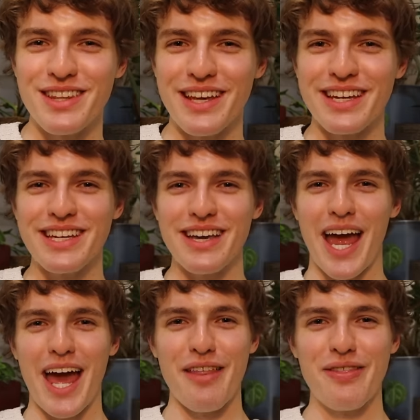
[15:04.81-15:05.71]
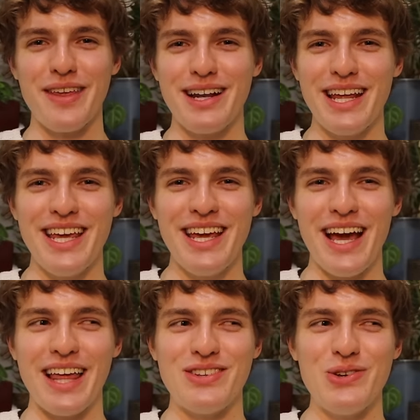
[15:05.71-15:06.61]
Like, ethnically,
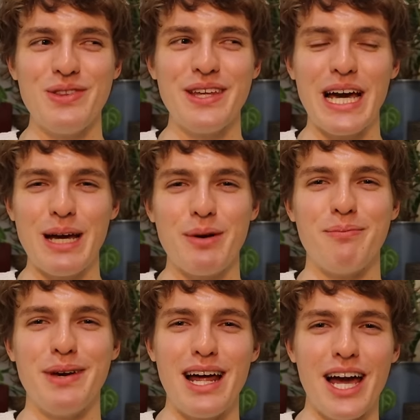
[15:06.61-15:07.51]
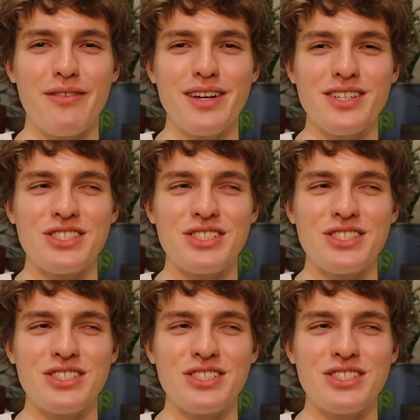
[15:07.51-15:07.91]
I do think I am a bit Irish,